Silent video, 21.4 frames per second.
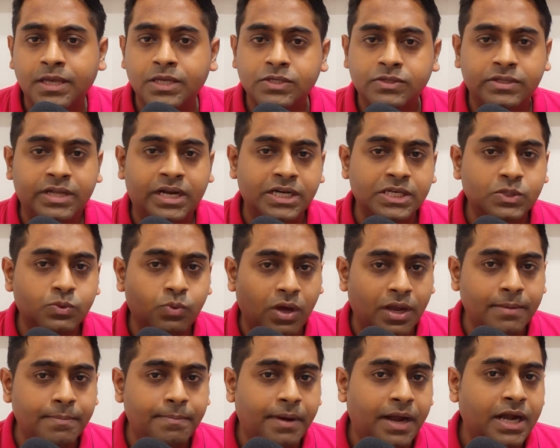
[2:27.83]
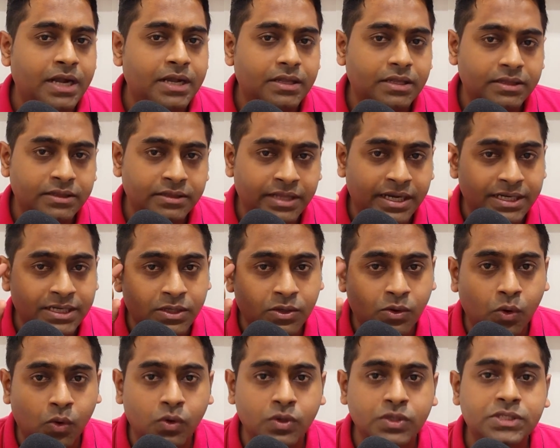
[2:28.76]
So that is one part that
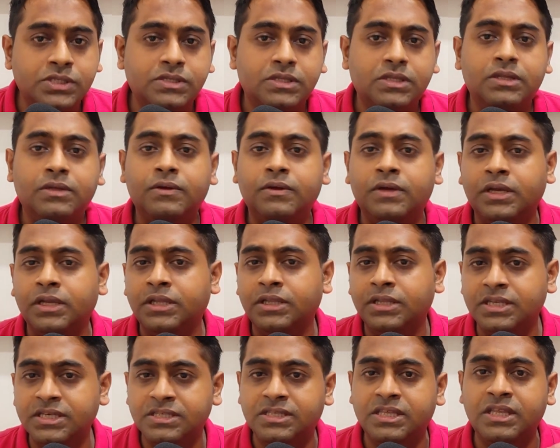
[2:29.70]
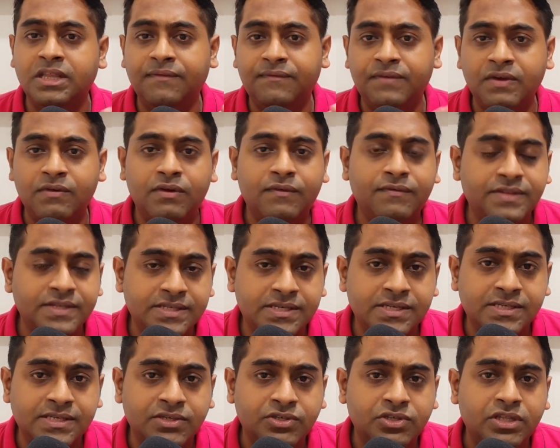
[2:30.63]
goes in the favor of this
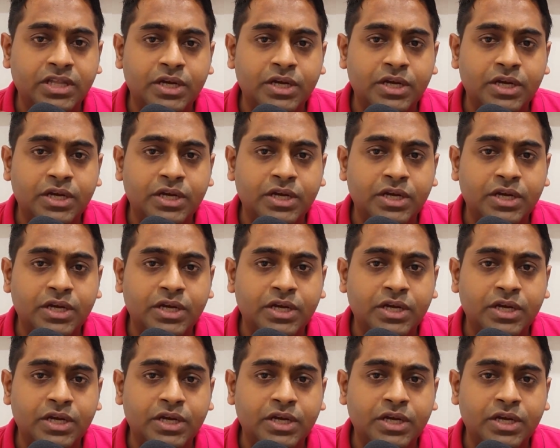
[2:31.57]
decision,